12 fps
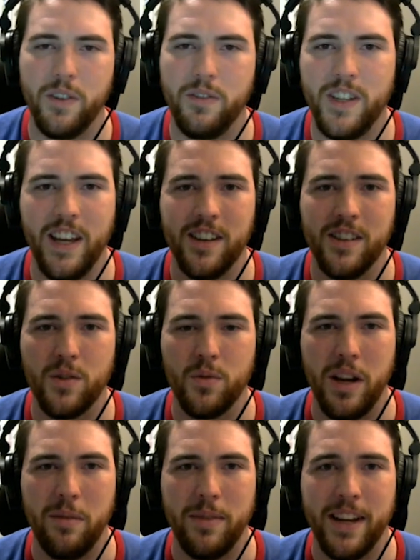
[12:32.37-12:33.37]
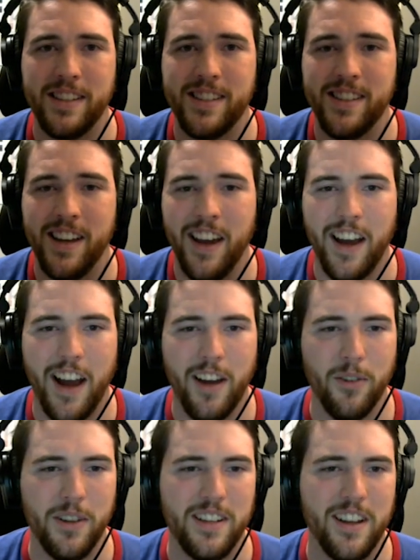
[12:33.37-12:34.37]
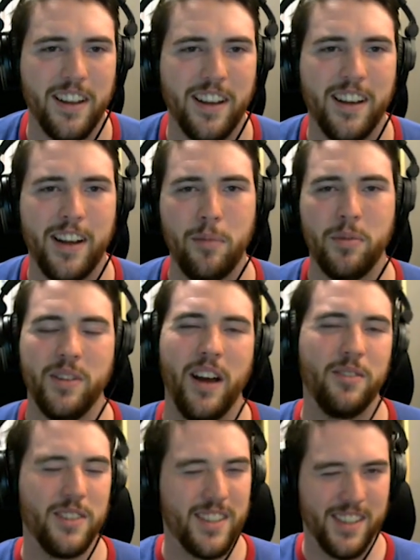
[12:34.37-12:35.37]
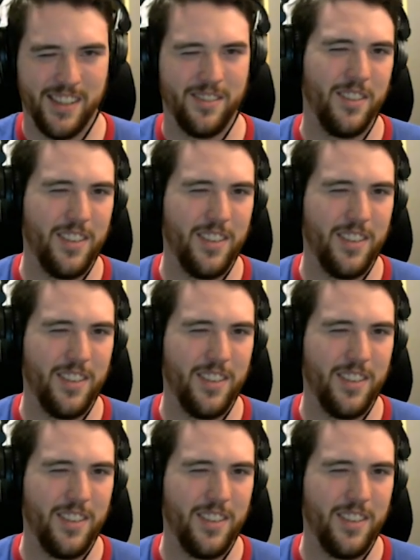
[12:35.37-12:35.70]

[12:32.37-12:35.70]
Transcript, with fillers: 15-20 minutes. I've only done like a couple levels.